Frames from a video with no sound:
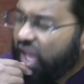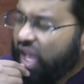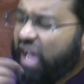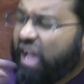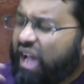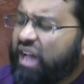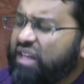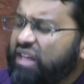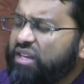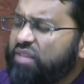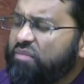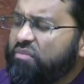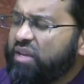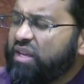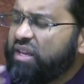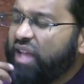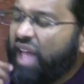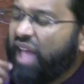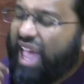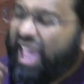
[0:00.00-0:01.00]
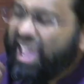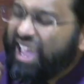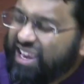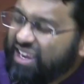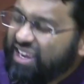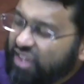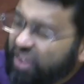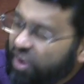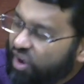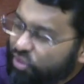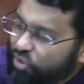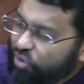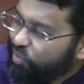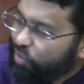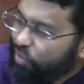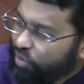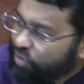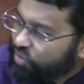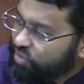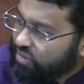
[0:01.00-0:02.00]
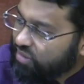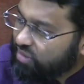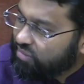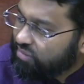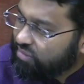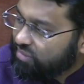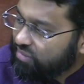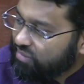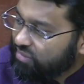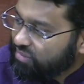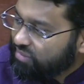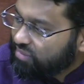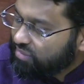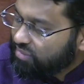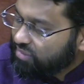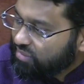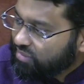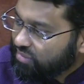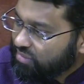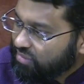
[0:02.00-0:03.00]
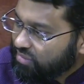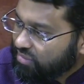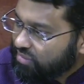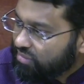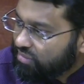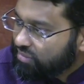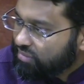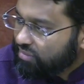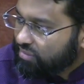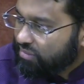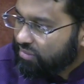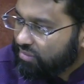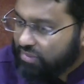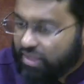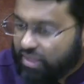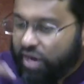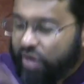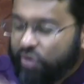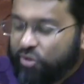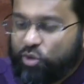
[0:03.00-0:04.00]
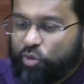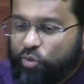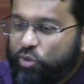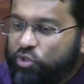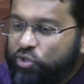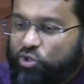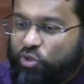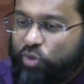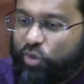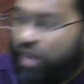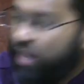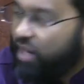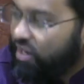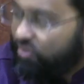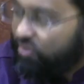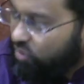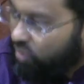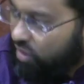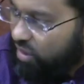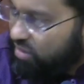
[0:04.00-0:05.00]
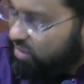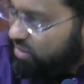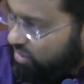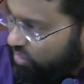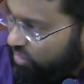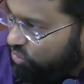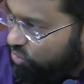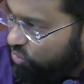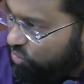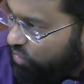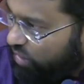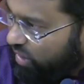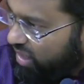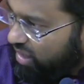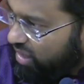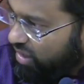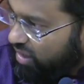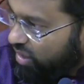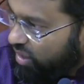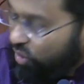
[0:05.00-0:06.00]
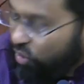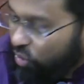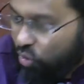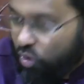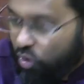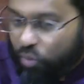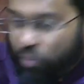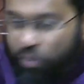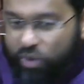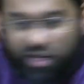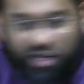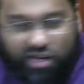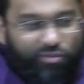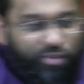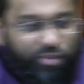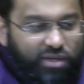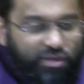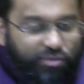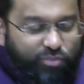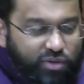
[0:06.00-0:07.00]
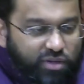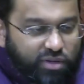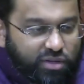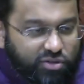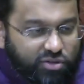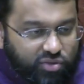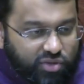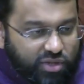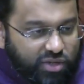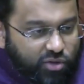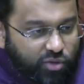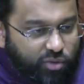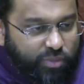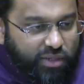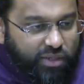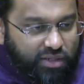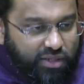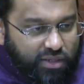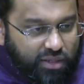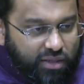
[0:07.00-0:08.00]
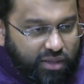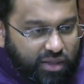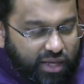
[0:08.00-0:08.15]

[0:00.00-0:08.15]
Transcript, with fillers: Had it been any other person, neither would Suhail have caused an issue, right? Nor would it have been put in the treaty, no big deal.